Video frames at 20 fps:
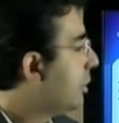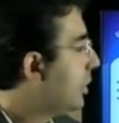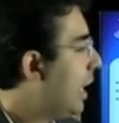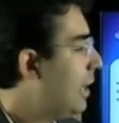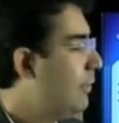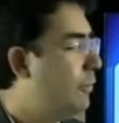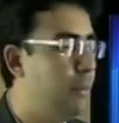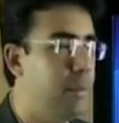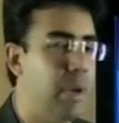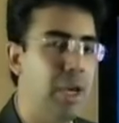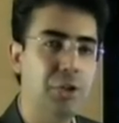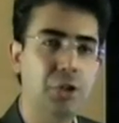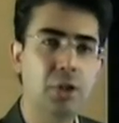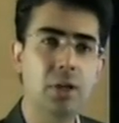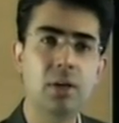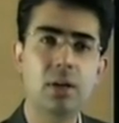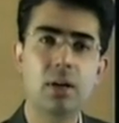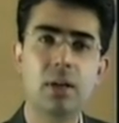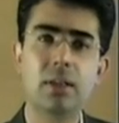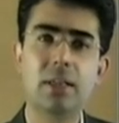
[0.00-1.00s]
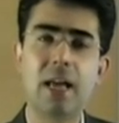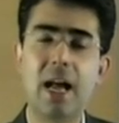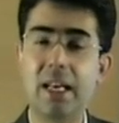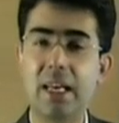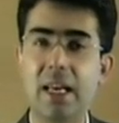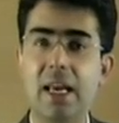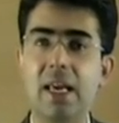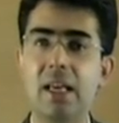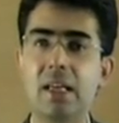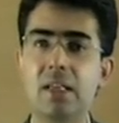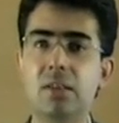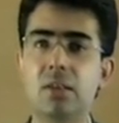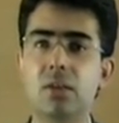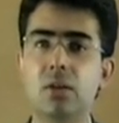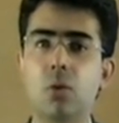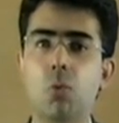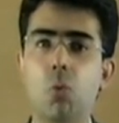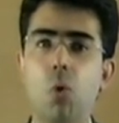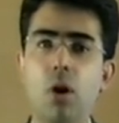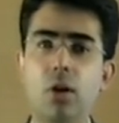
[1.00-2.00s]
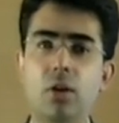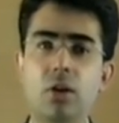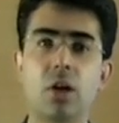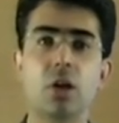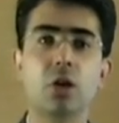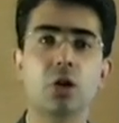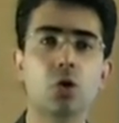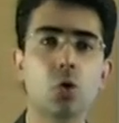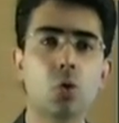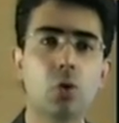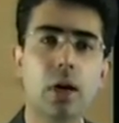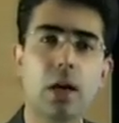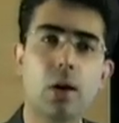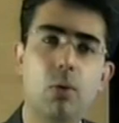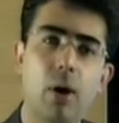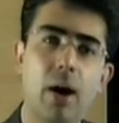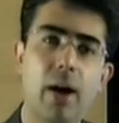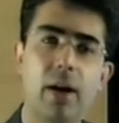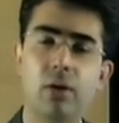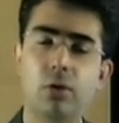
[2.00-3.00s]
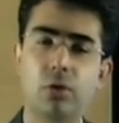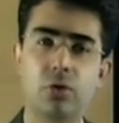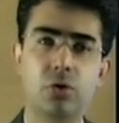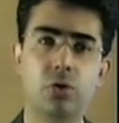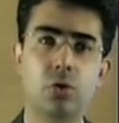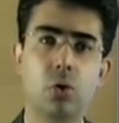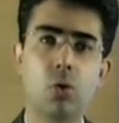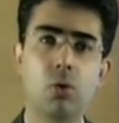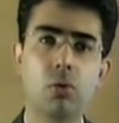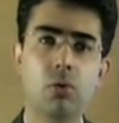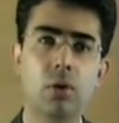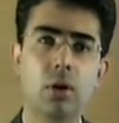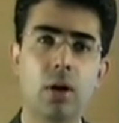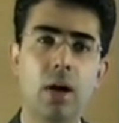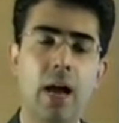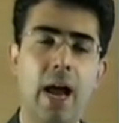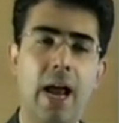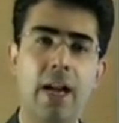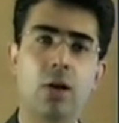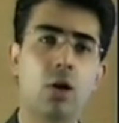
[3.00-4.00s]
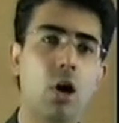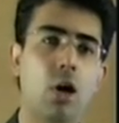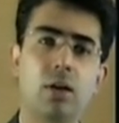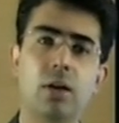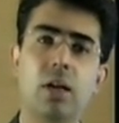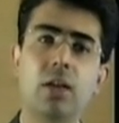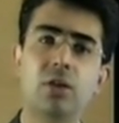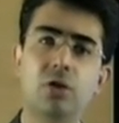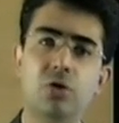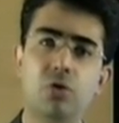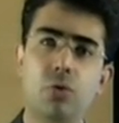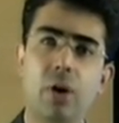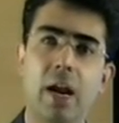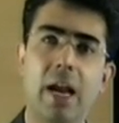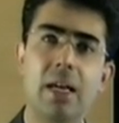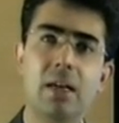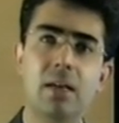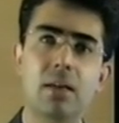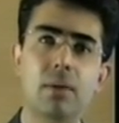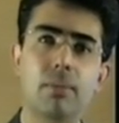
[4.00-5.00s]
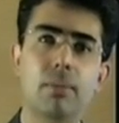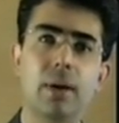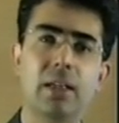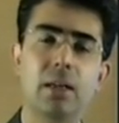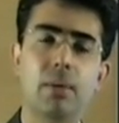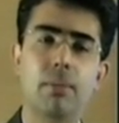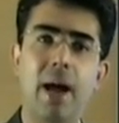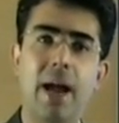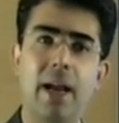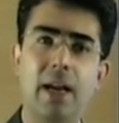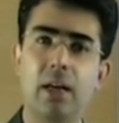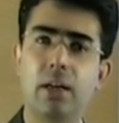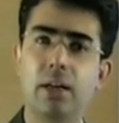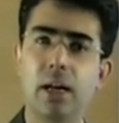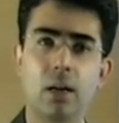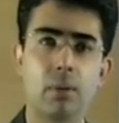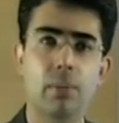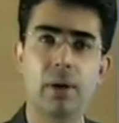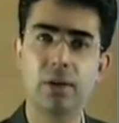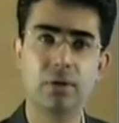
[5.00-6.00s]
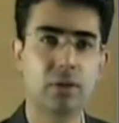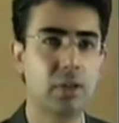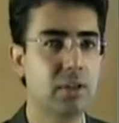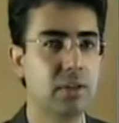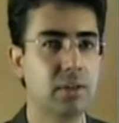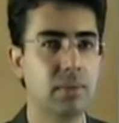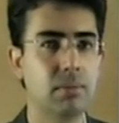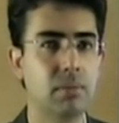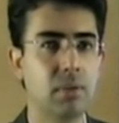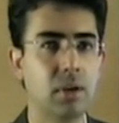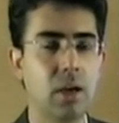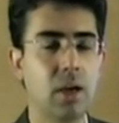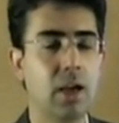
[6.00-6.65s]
Information that is what you require to store and not constrained by the backend database system.